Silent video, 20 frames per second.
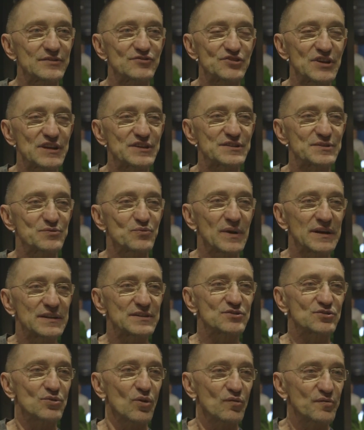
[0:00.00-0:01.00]
just
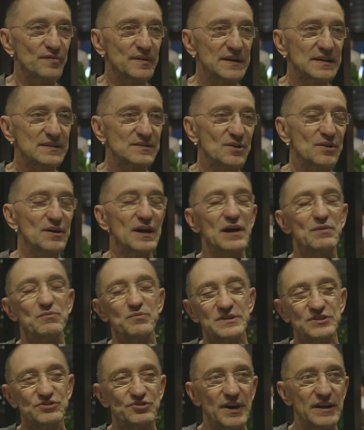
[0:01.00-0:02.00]
one sofa. So, and
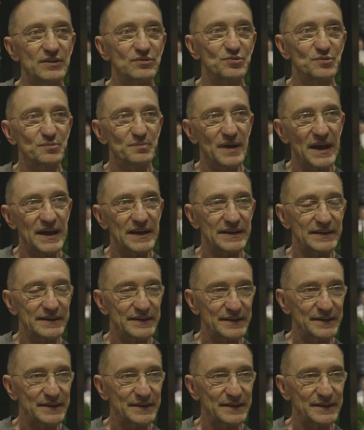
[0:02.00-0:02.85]
we try to make